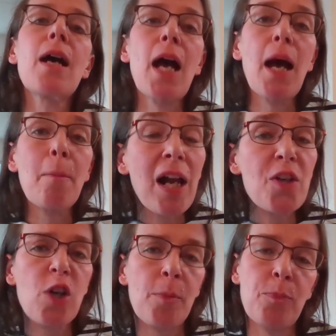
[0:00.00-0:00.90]

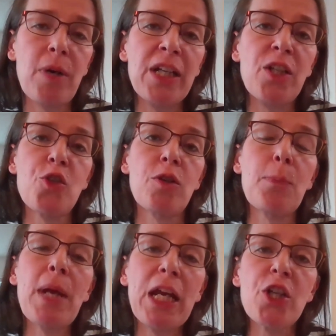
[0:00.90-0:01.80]
mild traumatic brain injury
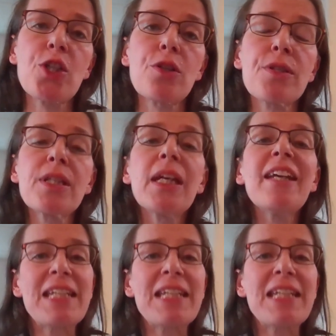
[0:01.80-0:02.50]
patients,